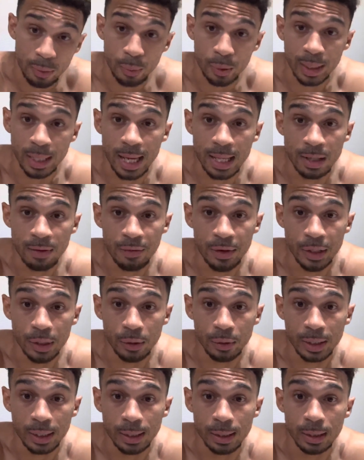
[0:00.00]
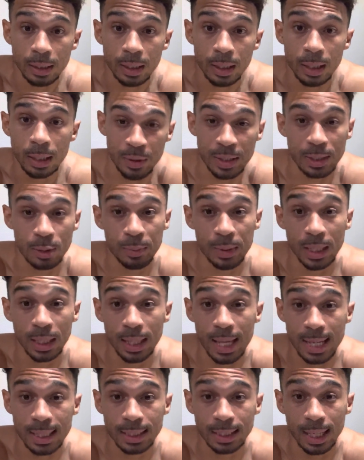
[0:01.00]
We're gonna end the video here. This will be the
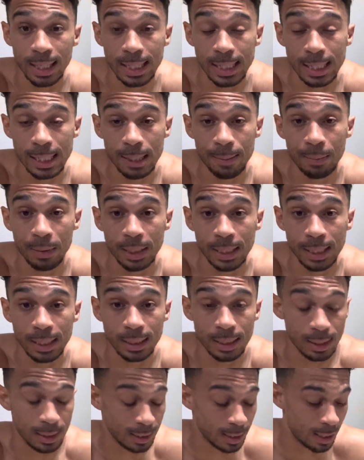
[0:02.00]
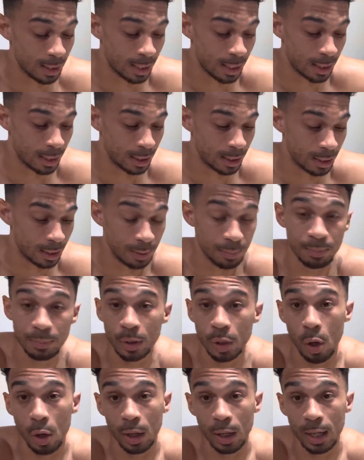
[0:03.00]
last thing I eat. I'm gonna eat this and then
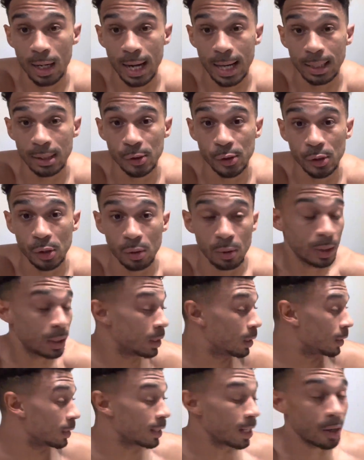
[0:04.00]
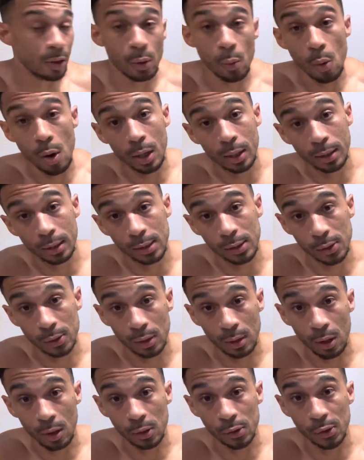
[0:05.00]
call it a night. So a gallon of water is
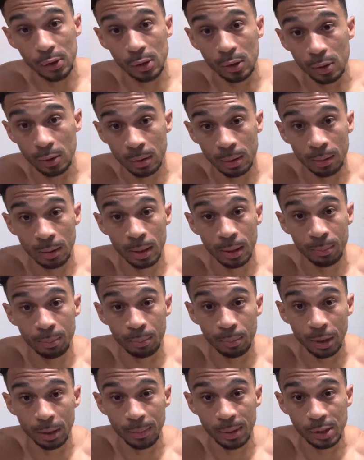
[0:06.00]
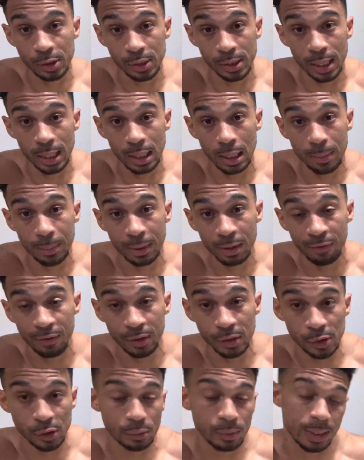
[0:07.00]
also pretty much done. I'm gonna
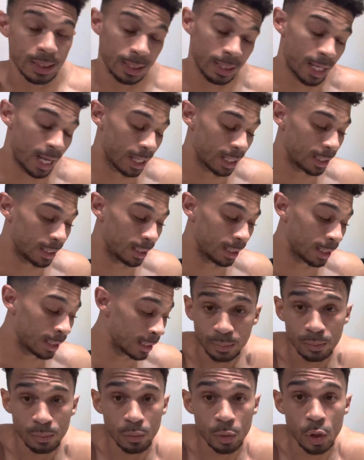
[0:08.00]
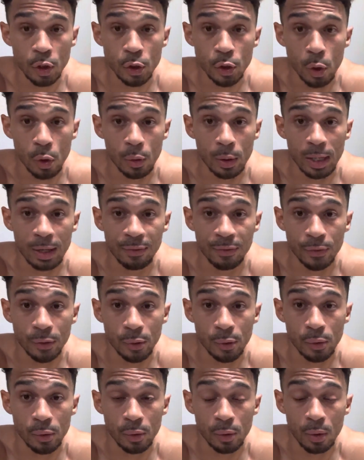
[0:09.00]
finish the rest of that here. So if
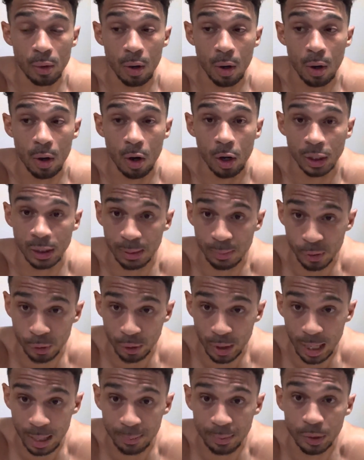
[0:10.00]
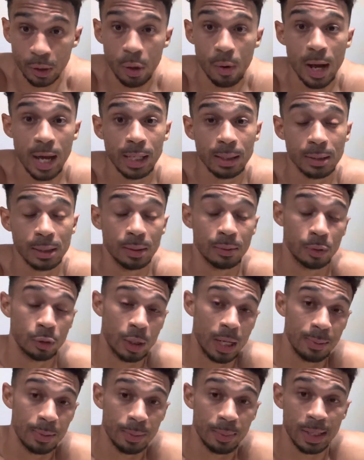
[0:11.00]
you aren't subscribed, go ahead and
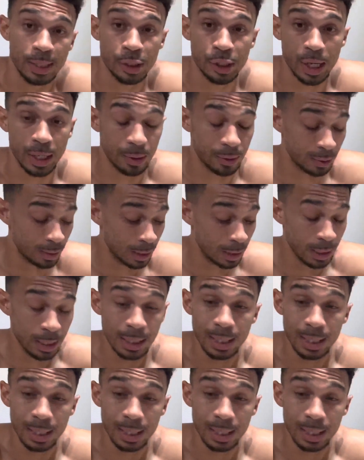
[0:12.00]
subscribe to my channel.